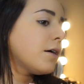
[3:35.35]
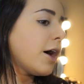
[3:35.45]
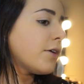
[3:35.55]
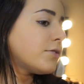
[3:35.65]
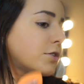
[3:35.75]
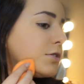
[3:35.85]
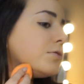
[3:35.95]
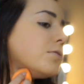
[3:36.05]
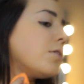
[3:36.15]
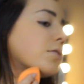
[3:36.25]
After
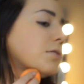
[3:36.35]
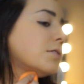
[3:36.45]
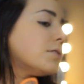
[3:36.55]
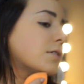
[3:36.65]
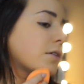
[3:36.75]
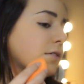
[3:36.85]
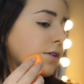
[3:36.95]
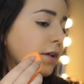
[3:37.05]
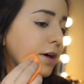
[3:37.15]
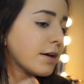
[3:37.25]
2 coats, it does
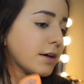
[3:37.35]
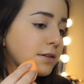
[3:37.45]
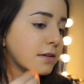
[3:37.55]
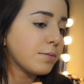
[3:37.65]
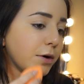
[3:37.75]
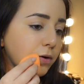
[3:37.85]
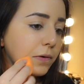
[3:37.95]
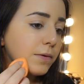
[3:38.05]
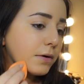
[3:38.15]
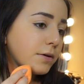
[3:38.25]
look like it's about